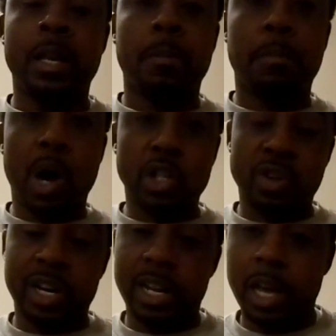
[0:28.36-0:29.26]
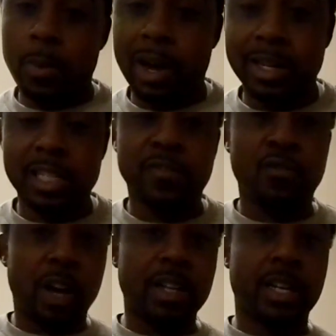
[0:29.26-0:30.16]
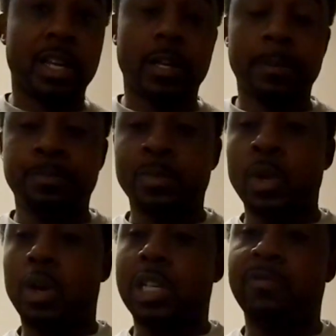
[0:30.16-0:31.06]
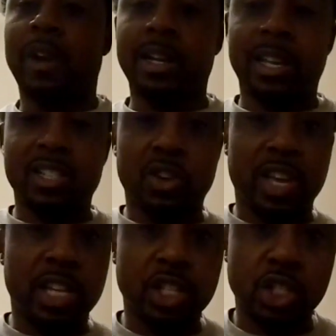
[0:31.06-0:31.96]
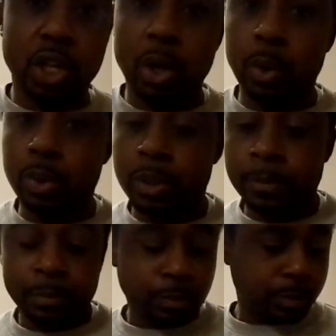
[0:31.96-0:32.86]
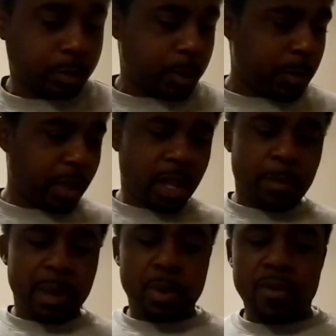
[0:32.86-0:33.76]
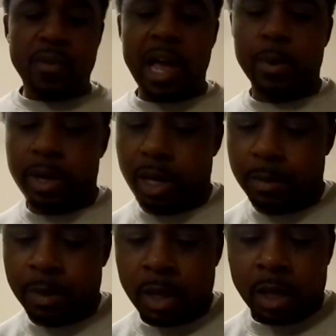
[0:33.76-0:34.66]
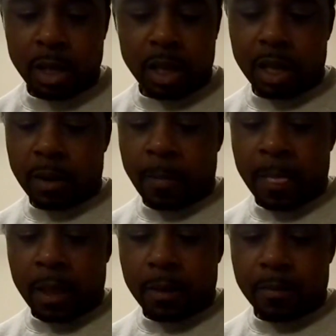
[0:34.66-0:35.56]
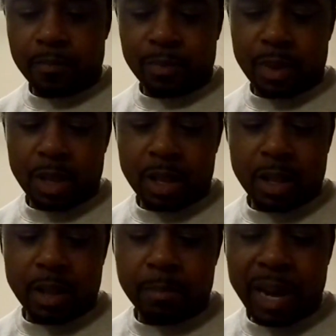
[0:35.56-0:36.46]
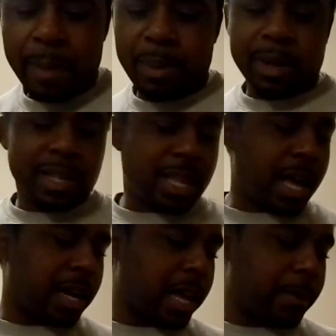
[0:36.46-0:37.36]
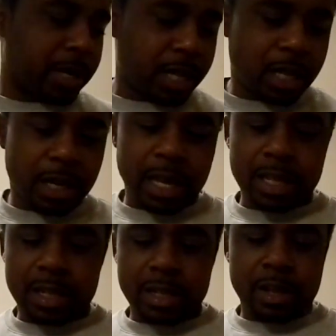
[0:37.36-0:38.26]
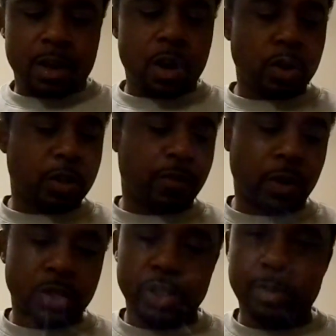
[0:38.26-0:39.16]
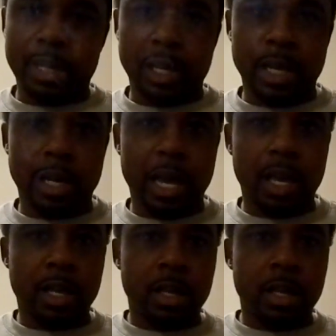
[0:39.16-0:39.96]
bars right now while this fuck nigga or these fuck niggas are getting shows and people are following them. And and black people like that, like my nigga, like they're culture vultures, my nigga, like